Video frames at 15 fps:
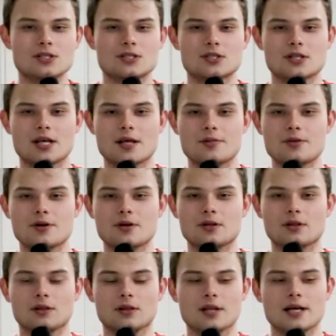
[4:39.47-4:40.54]
so that they're
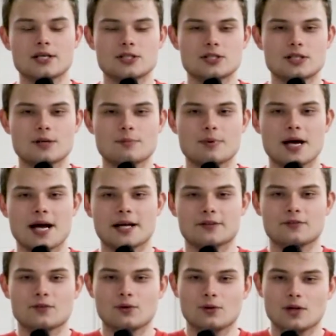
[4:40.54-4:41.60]
less
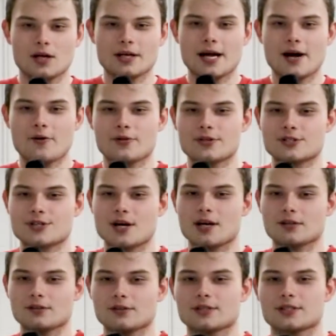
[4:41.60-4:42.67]
impactful on how the
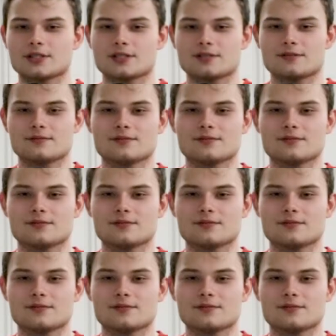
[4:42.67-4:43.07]
shot looks.